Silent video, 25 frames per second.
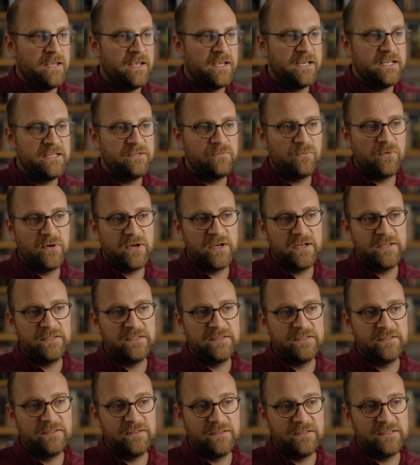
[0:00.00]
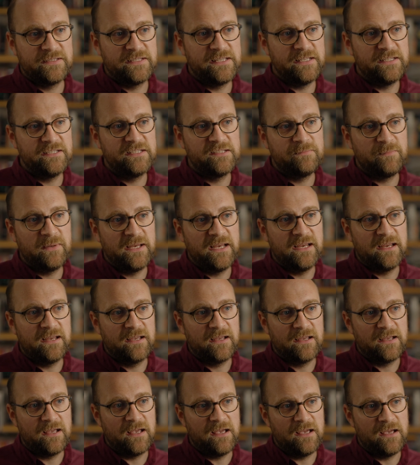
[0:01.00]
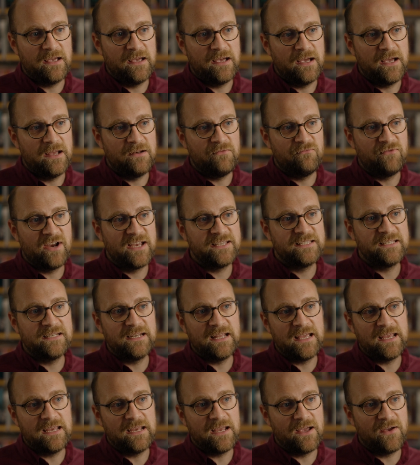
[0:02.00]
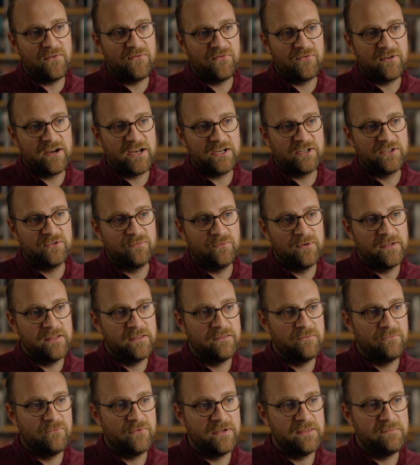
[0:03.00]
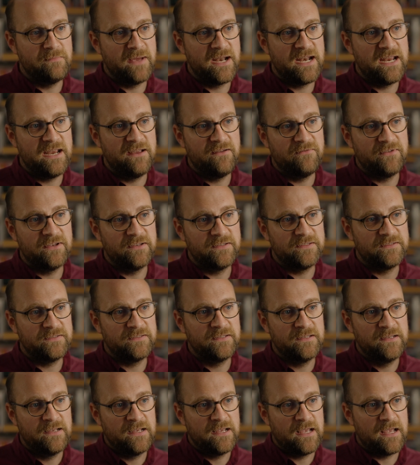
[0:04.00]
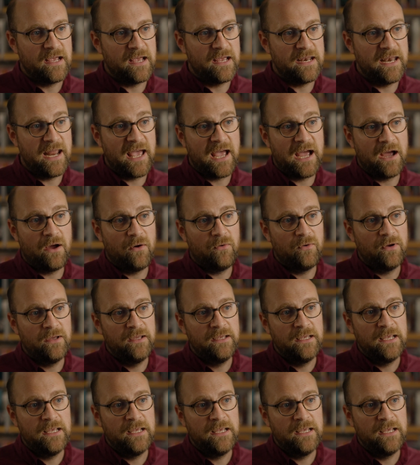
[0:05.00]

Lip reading: his words still speak and resonate afresh with many of us now,